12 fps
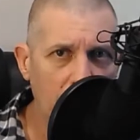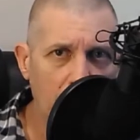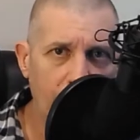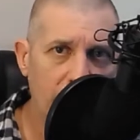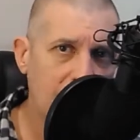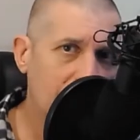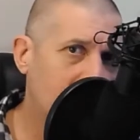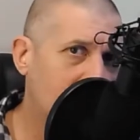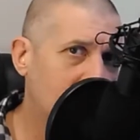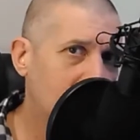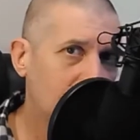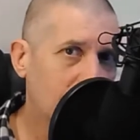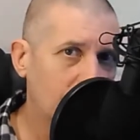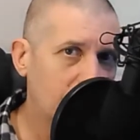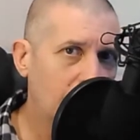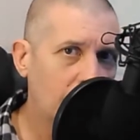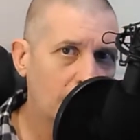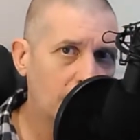into businesses
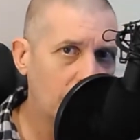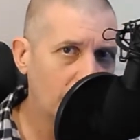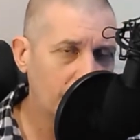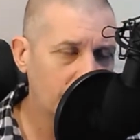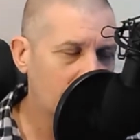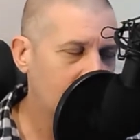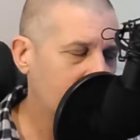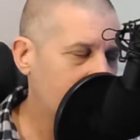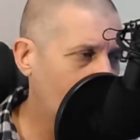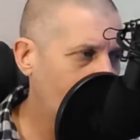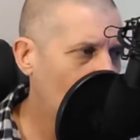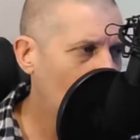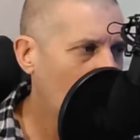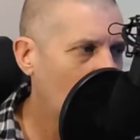and, all of this other stuff.